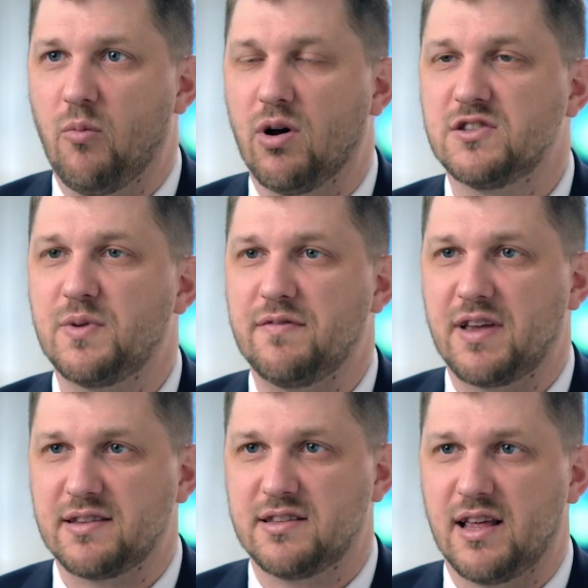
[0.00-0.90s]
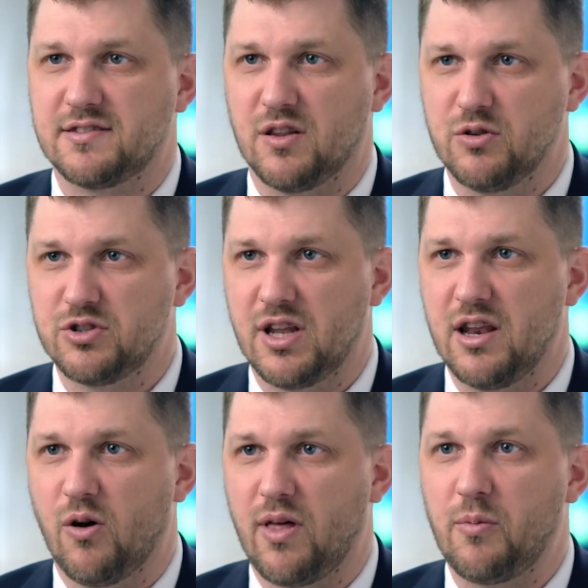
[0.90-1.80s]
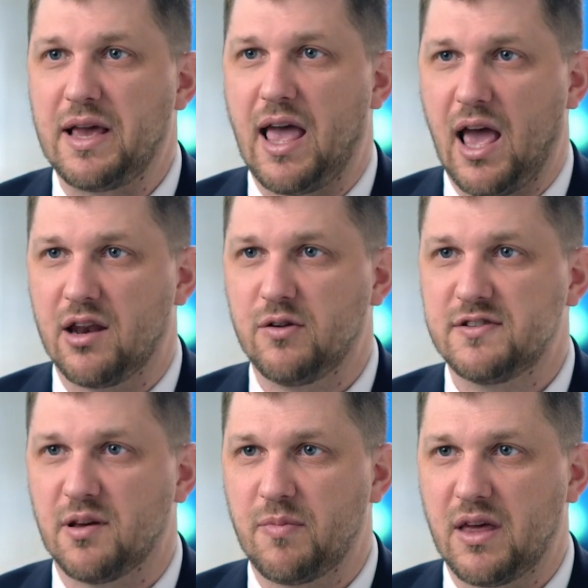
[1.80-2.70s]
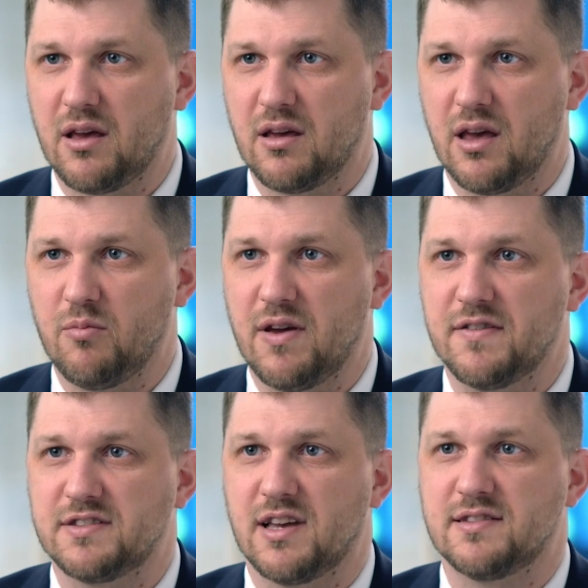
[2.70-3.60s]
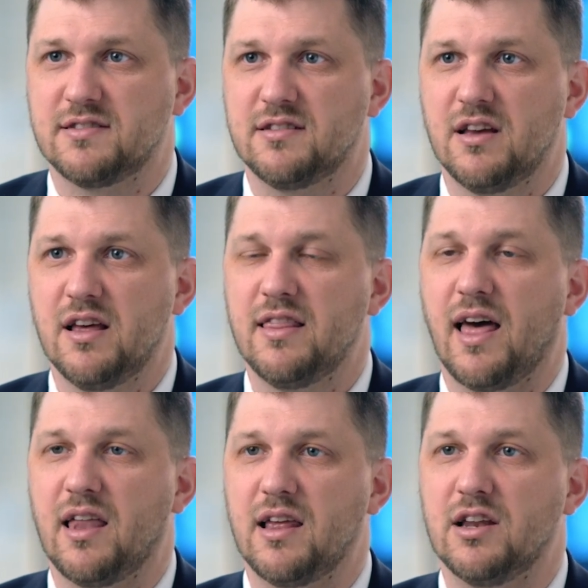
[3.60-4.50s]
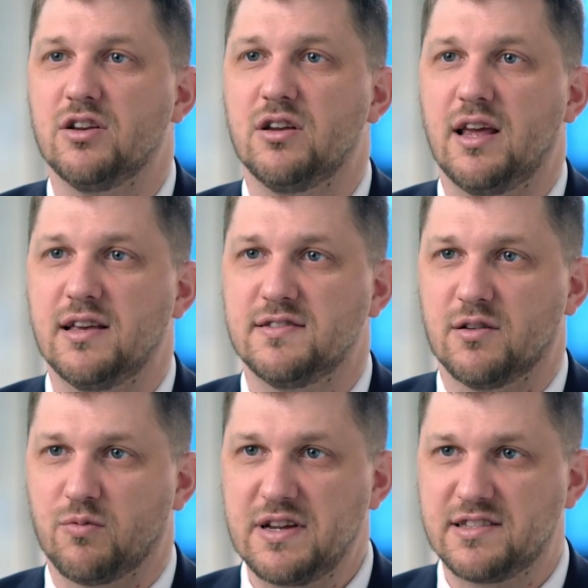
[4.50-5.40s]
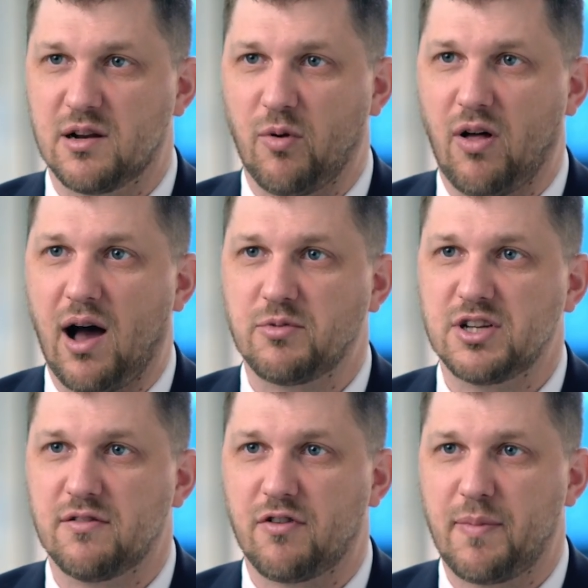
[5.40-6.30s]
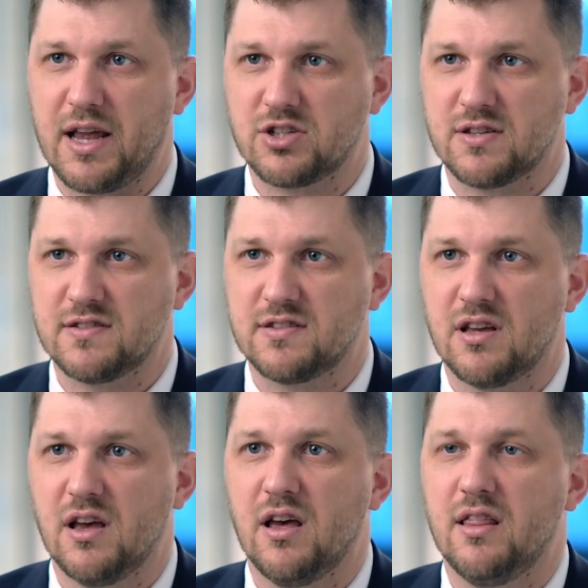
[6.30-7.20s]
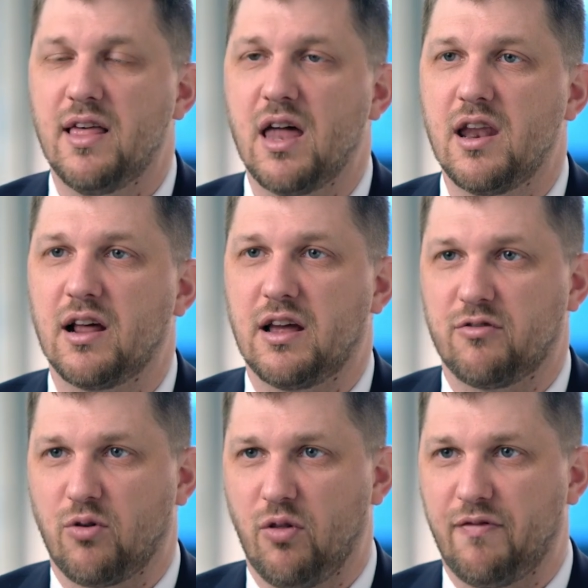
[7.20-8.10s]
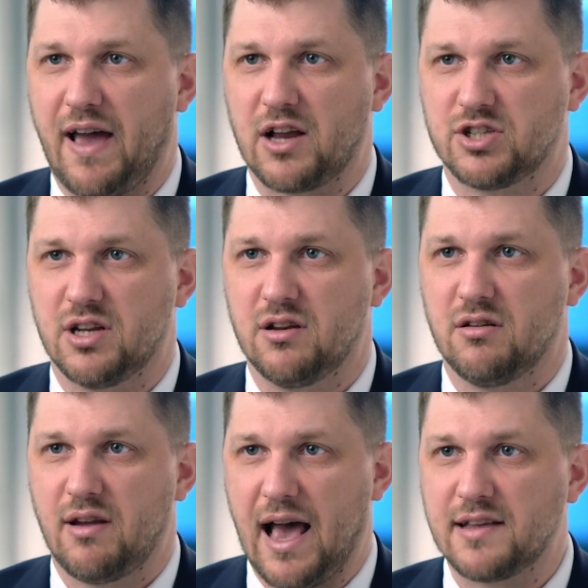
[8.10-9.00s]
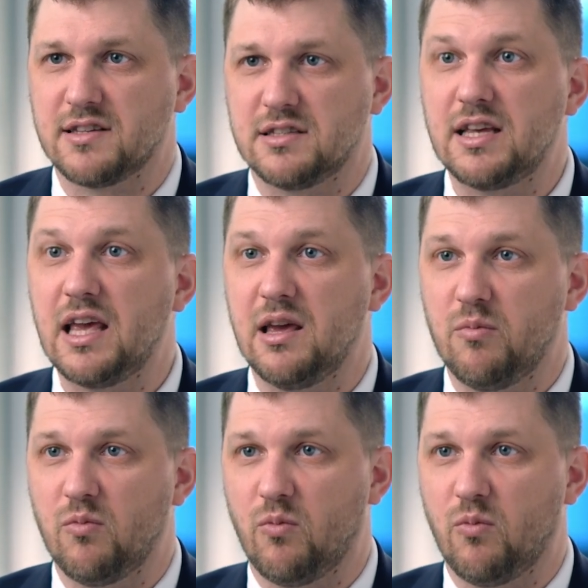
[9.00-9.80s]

And once we've tested that solution and know that we can do something and we have assessed that it is a reasonable option for patients. Then, in a controlled fashion, as a team,